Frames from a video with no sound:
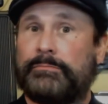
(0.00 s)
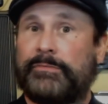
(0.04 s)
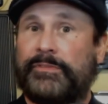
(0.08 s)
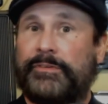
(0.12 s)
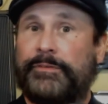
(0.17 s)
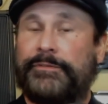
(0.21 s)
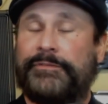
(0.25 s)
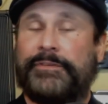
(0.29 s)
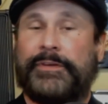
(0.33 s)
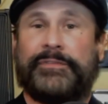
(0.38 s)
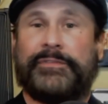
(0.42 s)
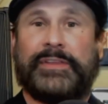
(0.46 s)

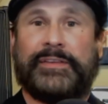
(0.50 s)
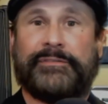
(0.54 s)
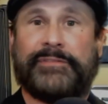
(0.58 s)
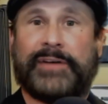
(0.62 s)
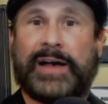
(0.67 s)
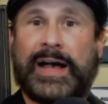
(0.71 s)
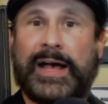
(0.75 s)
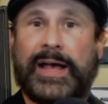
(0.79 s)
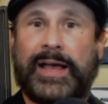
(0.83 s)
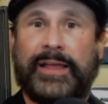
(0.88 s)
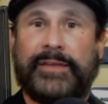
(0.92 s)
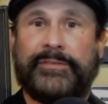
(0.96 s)

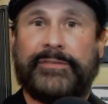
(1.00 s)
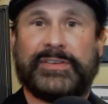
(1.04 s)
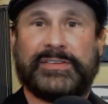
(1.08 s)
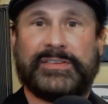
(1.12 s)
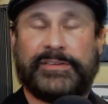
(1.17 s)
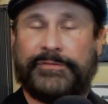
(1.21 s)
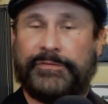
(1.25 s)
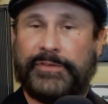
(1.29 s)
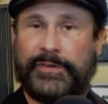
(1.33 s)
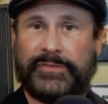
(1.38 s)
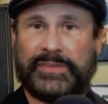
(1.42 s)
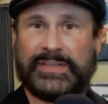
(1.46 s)
55? Is
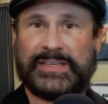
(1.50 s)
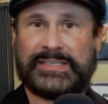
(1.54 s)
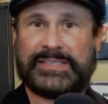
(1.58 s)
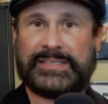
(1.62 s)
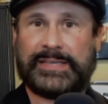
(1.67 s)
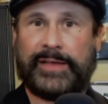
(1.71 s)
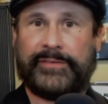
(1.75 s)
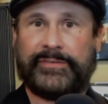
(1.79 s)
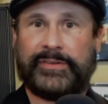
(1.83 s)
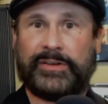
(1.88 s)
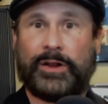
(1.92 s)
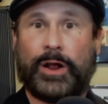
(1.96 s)
it
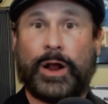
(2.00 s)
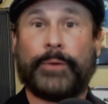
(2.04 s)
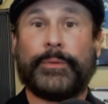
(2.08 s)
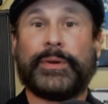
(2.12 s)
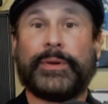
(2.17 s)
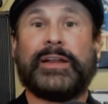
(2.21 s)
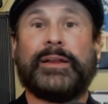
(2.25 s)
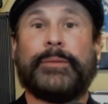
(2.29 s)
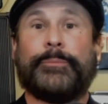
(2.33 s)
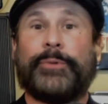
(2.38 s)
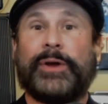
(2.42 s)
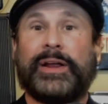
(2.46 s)
57? Are we
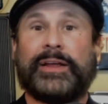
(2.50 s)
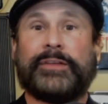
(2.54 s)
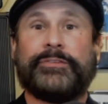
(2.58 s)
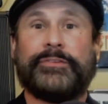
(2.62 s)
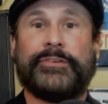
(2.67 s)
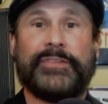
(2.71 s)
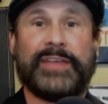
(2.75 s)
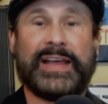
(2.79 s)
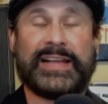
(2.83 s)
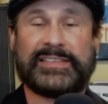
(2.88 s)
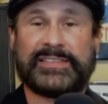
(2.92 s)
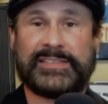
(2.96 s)
going to break
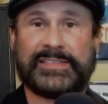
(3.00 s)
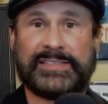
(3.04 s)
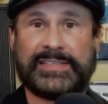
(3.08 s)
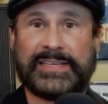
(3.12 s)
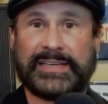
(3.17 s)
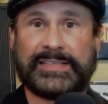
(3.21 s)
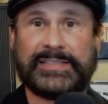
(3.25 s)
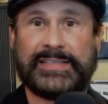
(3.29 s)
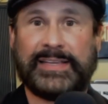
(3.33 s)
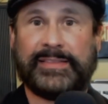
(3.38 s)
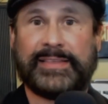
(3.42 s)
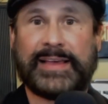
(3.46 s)
through that
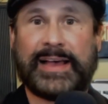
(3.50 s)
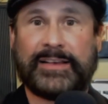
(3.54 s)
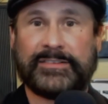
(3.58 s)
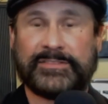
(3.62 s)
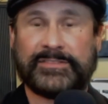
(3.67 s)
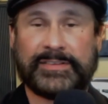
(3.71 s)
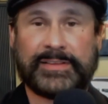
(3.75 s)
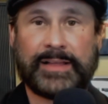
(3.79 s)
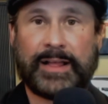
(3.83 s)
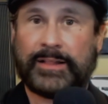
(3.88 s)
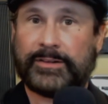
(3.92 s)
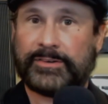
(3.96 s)

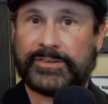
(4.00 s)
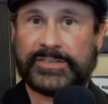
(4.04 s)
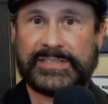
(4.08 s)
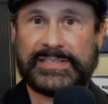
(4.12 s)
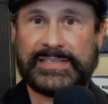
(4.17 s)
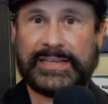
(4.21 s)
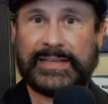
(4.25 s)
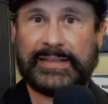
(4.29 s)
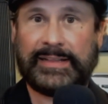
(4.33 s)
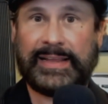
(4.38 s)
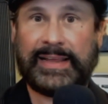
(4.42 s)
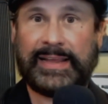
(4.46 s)
$60,000
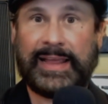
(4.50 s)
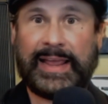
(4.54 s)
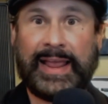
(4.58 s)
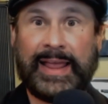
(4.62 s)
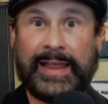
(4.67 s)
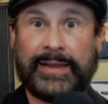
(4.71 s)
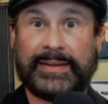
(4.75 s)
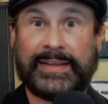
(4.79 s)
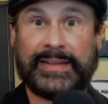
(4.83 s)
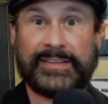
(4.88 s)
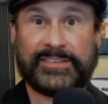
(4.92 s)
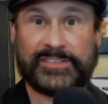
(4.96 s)
ceiling
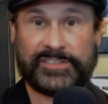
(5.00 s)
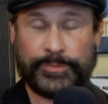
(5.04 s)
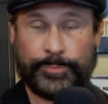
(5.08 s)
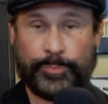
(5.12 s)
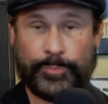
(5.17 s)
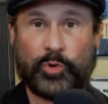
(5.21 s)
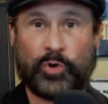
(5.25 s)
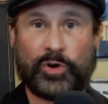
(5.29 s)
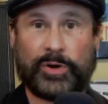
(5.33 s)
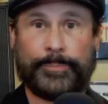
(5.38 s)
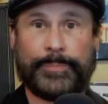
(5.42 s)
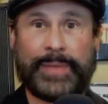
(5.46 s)
and get
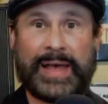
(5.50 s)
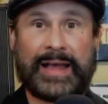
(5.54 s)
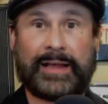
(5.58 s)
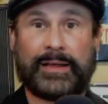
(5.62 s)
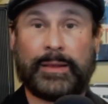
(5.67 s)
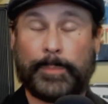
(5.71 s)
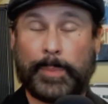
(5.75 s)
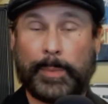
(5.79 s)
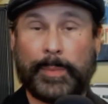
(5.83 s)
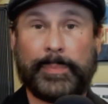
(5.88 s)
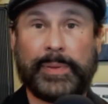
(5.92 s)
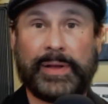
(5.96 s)
support back
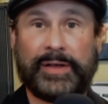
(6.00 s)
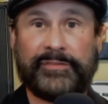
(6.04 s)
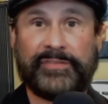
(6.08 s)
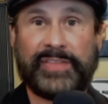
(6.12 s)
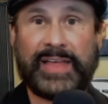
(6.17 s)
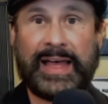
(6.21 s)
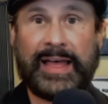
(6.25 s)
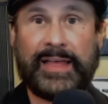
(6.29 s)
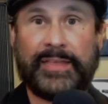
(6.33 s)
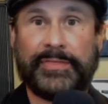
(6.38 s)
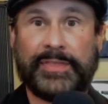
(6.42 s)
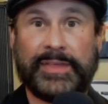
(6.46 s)
up above
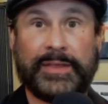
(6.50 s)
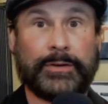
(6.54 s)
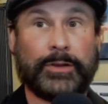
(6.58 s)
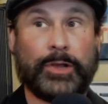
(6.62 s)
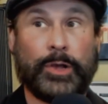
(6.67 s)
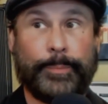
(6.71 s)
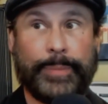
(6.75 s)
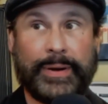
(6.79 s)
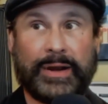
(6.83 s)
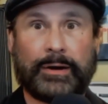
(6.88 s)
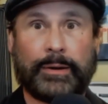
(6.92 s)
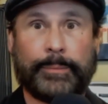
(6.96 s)
that and then
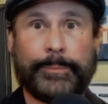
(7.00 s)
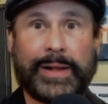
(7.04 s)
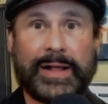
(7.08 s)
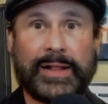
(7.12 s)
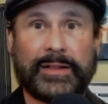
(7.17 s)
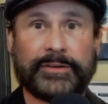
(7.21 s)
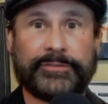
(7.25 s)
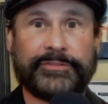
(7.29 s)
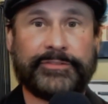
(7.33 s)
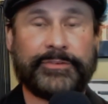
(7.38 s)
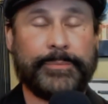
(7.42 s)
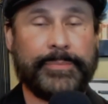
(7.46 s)
go
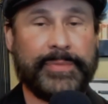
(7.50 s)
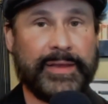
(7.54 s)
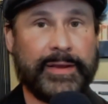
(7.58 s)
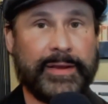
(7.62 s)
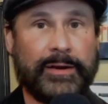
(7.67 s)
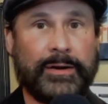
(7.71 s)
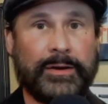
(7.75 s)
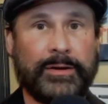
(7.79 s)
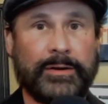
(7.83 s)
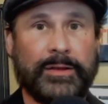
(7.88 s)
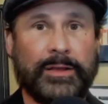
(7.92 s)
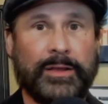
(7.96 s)
parabolic from
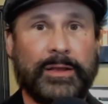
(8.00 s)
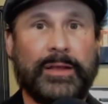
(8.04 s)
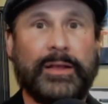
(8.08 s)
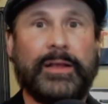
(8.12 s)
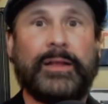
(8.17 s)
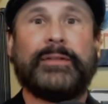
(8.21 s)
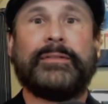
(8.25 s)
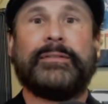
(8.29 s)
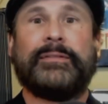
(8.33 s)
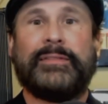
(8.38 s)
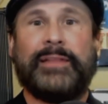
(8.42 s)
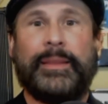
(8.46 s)
there?
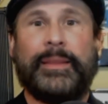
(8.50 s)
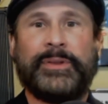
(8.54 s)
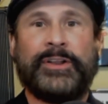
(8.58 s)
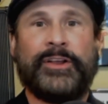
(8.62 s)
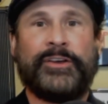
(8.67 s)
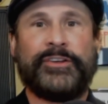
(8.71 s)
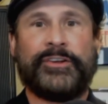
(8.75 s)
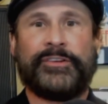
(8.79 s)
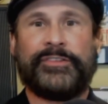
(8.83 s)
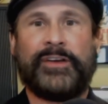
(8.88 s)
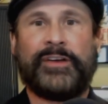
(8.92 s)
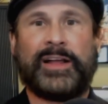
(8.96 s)
Let me know
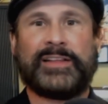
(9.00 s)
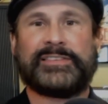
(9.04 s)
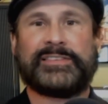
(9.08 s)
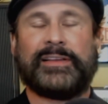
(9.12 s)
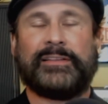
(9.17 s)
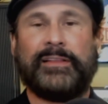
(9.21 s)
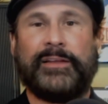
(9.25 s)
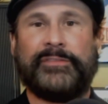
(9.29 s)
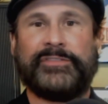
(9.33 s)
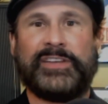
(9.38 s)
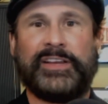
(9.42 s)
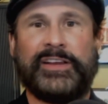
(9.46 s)
your thoughts.
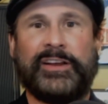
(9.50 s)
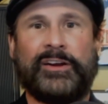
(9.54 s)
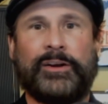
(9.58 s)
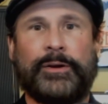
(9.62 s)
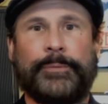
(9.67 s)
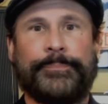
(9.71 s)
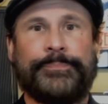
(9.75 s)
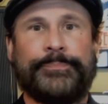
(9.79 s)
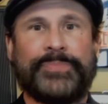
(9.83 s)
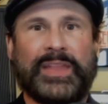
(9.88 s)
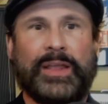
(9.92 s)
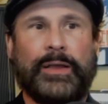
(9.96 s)
I'd love to hear
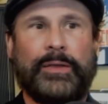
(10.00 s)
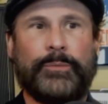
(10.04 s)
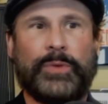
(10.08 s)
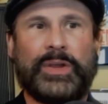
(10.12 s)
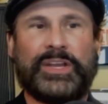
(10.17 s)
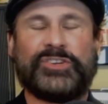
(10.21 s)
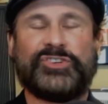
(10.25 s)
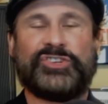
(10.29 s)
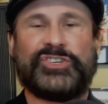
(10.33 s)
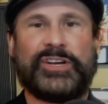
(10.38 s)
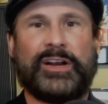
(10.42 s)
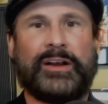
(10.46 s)
them, and we
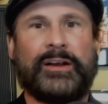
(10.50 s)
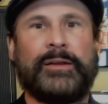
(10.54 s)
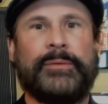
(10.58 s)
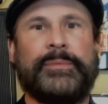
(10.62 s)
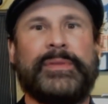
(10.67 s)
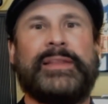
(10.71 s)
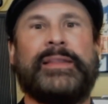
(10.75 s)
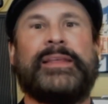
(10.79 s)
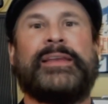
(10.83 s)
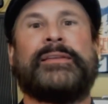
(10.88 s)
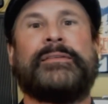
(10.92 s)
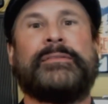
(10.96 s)
can share them
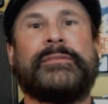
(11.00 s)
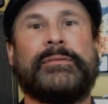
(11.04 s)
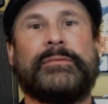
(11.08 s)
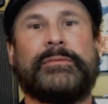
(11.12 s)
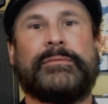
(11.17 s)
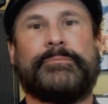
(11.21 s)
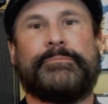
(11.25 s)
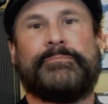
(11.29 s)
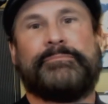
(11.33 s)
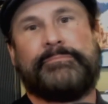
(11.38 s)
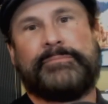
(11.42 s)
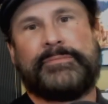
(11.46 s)
and then
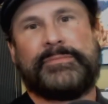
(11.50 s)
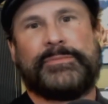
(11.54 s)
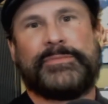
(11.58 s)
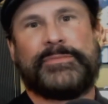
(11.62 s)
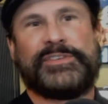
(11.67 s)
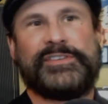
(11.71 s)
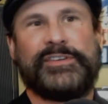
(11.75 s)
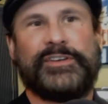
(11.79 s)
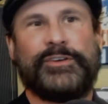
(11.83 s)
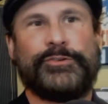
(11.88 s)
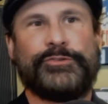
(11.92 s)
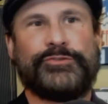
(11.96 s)

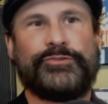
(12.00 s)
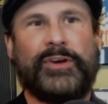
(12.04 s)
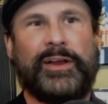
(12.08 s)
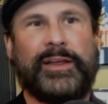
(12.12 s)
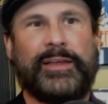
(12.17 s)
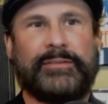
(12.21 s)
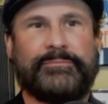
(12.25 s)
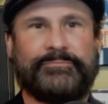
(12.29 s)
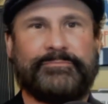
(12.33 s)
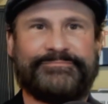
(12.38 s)
see who's right.